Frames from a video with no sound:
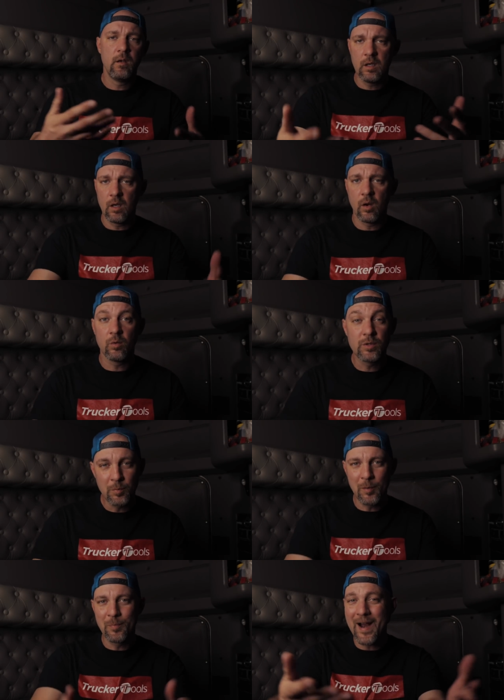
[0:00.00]
you know, to
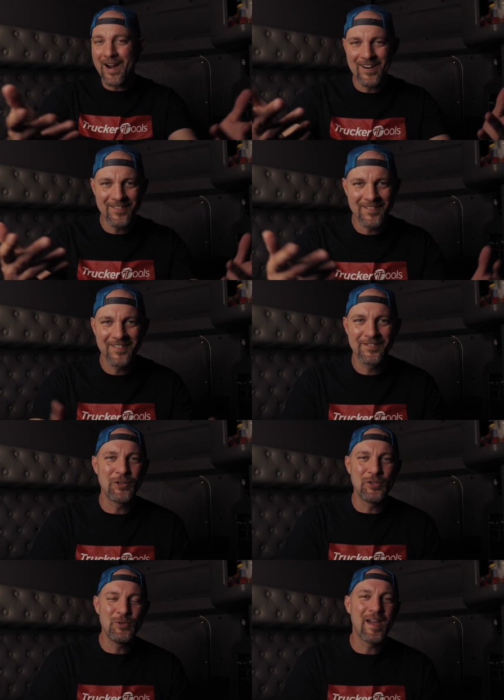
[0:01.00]
prepare for
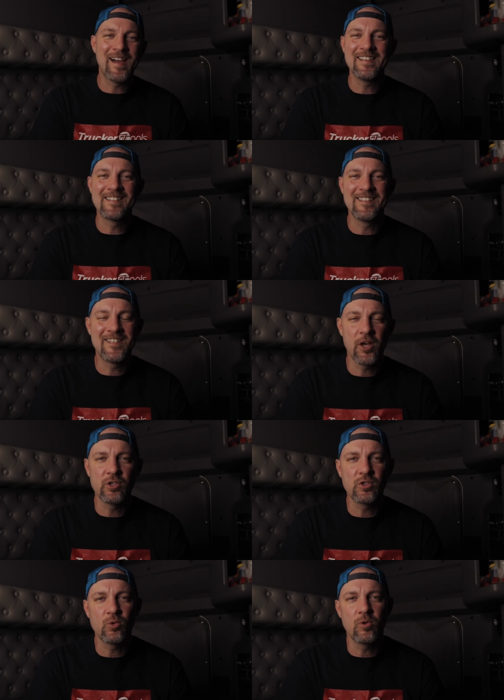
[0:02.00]
you guys to tell the
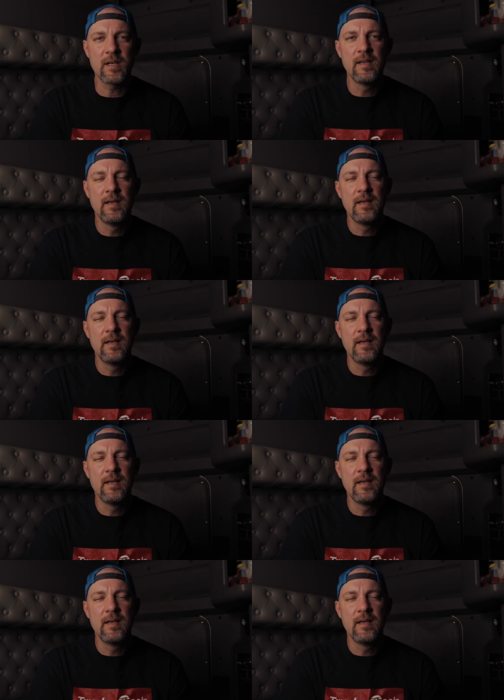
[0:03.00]
story